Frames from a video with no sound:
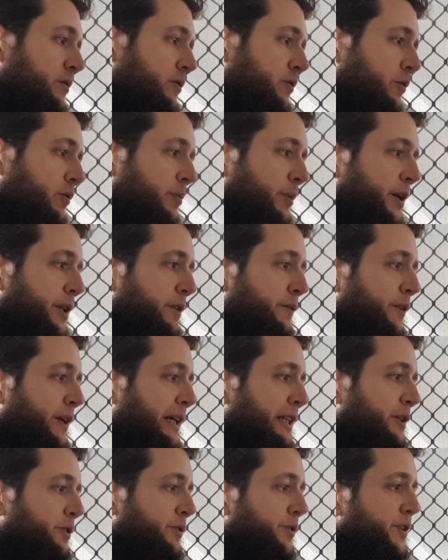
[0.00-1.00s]
will be the
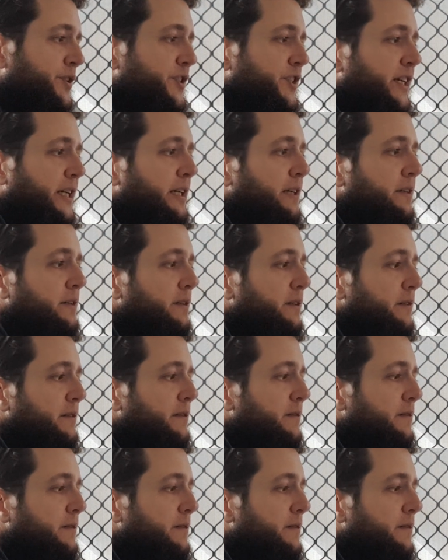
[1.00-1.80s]
value at the second